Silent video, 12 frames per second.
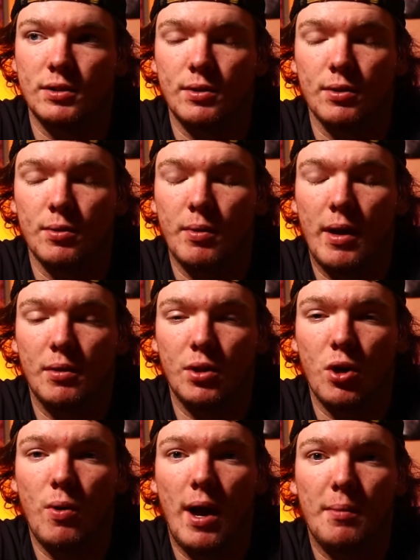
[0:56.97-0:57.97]
Their
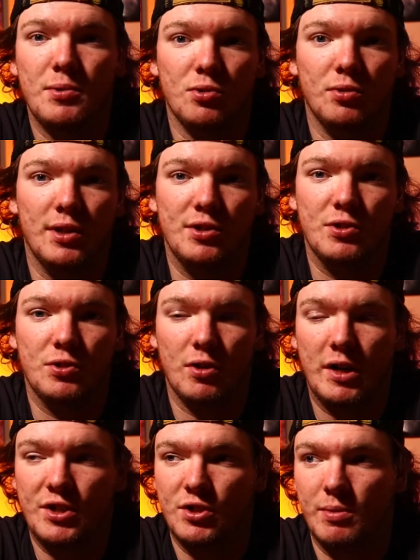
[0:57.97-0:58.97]
low aperture lenses
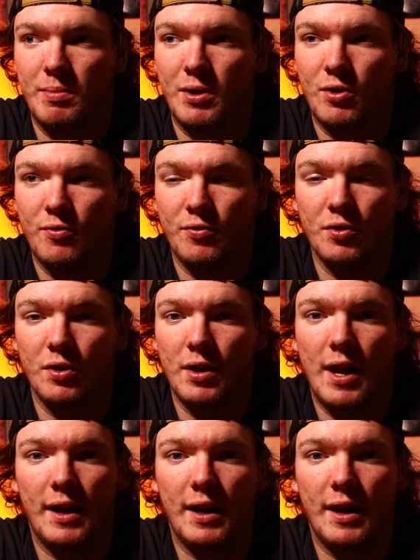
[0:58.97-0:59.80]
are actually better for